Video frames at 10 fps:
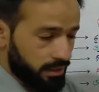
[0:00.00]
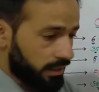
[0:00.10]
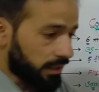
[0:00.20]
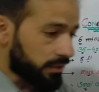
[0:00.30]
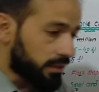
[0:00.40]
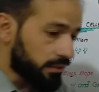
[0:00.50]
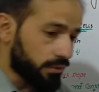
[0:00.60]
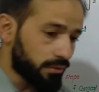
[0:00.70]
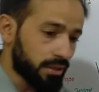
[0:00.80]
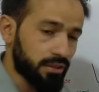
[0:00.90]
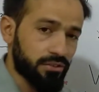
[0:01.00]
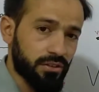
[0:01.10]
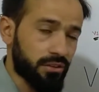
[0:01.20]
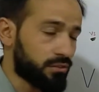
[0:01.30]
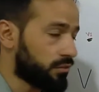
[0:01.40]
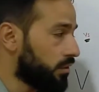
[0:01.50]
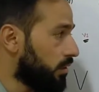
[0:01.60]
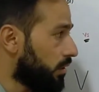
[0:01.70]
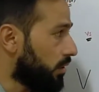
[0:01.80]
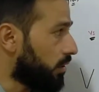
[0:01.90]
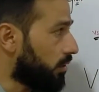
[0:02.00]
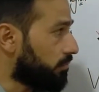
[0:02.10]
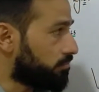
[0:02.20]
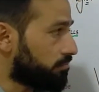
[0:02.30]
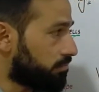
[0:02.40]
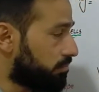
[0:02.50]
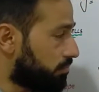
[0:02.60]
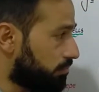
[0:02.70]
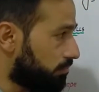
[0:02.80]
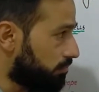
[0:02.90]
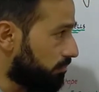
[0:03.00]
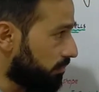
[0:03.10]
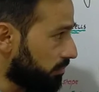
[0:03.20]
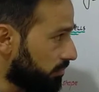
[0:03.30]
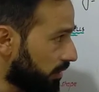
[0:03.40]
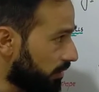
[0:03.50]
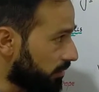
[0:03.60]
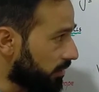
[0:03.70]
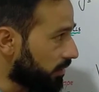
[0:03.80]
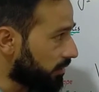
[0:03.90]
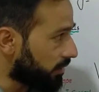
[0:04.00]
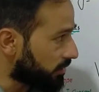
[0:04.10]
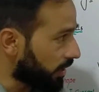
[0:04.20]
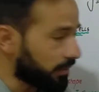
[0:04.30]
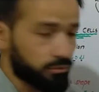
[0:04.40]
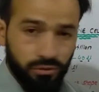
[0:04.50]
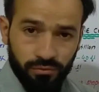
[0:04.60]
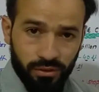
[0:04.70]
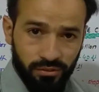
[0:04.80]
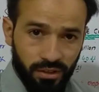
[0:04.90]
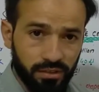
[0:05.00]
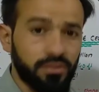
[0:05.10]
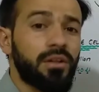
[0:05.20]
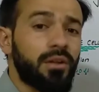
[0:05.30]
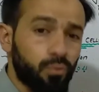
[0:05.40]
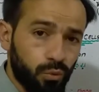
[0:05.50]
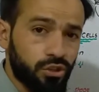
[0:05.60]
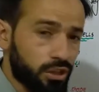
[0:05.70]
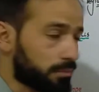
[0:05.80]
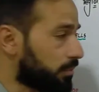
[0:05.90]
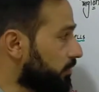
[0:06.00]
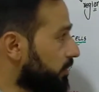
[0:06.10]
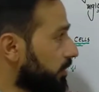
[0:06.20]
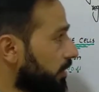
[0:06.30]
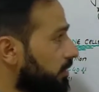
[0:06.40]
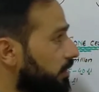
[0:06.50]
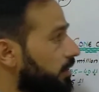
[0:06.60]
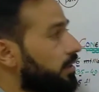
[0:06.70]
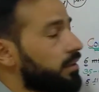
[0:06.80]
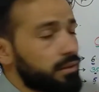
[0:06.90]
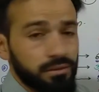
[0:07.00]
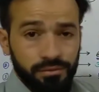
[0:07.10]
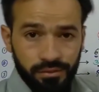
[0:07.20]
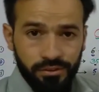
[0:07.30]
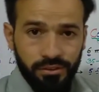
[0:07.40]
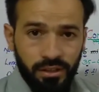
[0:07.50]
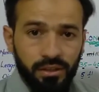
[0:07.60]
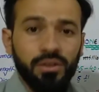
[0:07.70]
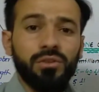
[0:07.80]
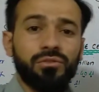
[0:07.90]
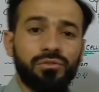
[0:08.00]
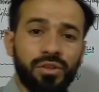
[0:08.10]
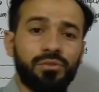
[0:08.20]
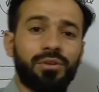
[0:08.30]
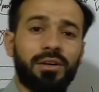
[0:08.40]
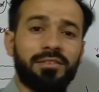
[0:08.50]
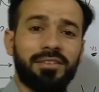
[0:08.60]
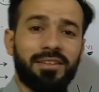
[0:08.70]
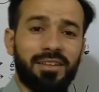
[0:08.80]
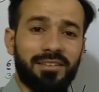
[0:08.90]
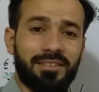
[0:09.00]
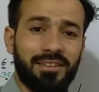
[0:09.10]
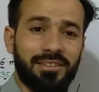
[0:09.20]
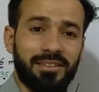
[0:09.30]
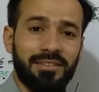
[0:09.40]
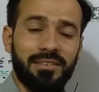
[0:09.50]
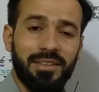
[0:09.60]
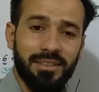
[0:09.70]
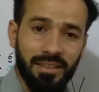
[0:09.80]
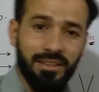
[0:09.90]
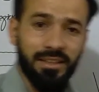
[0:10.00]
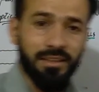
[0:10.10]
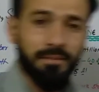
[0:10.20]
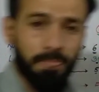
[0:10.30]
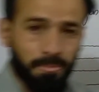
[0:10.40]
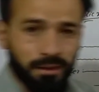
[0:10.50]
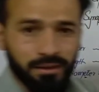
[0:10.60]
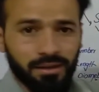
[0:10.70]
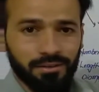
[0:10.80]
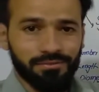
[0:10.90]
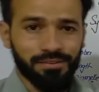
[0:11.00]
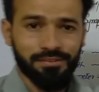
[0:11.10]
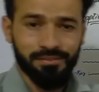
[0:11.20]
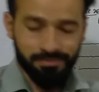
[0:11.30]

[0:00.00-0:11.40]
And then we will discuss the types of the cells which are present in the retina. So see you guys in the next lecture. Till then, Allah Hafiz.